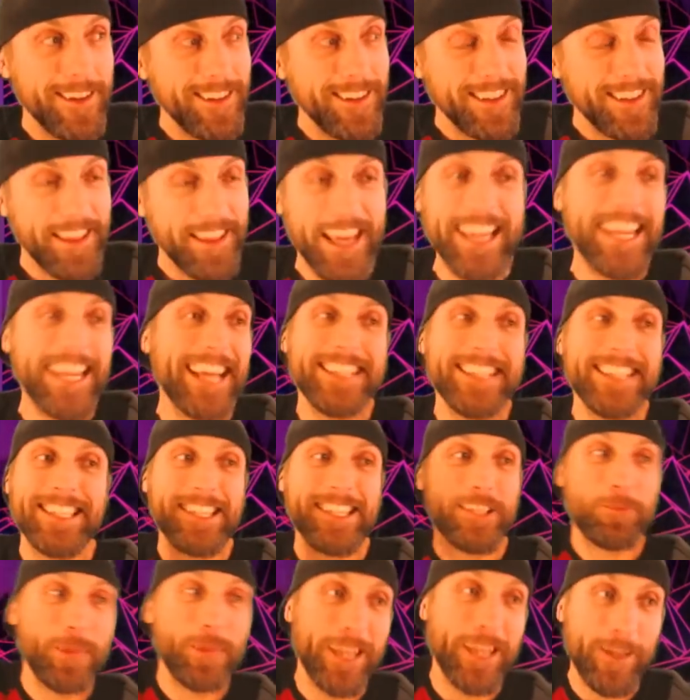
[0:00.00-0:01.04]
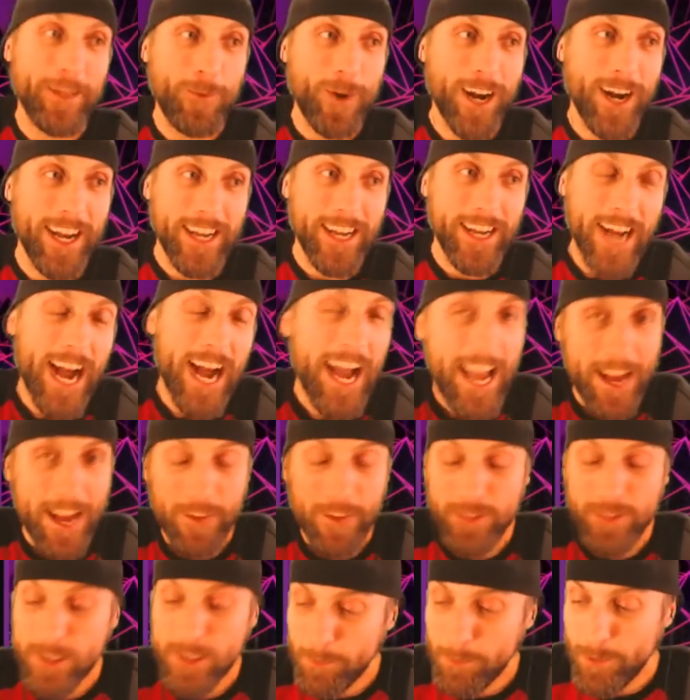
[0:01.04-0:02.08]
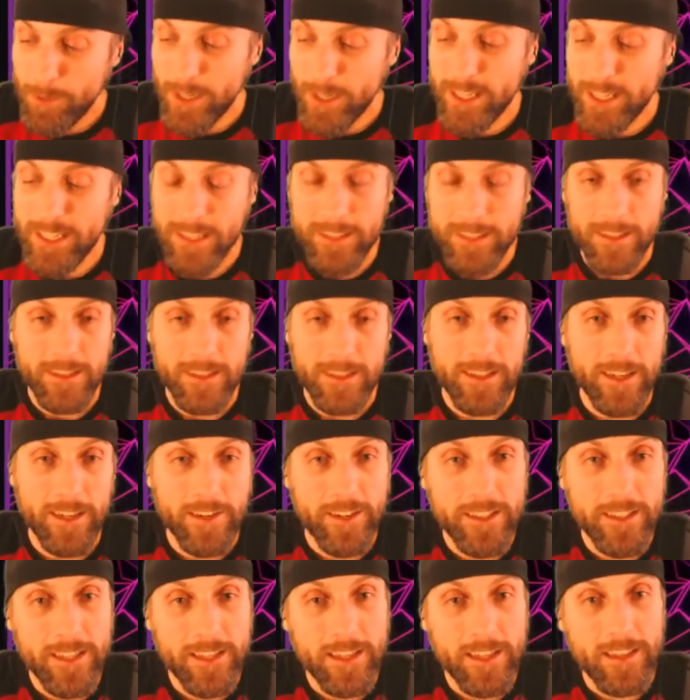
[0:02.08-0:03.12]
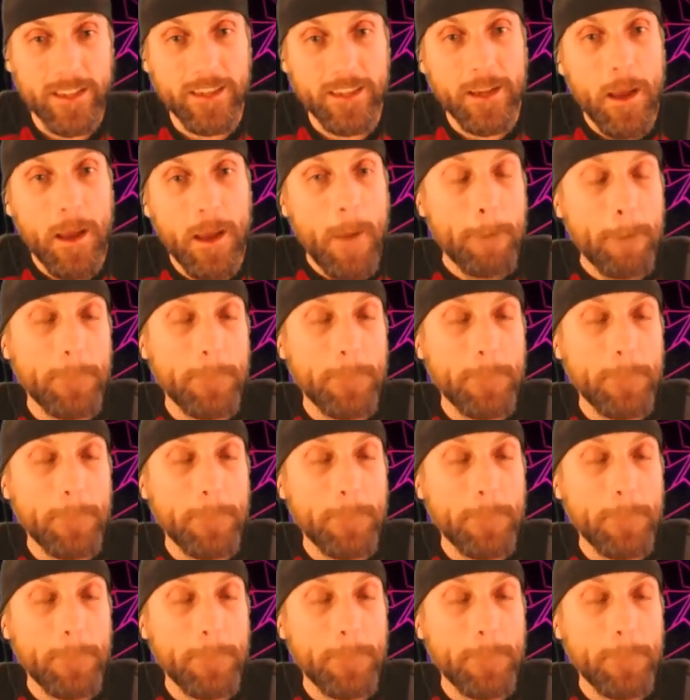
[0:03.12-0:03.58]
They can't explain why. I have some pretty decent theories, I think.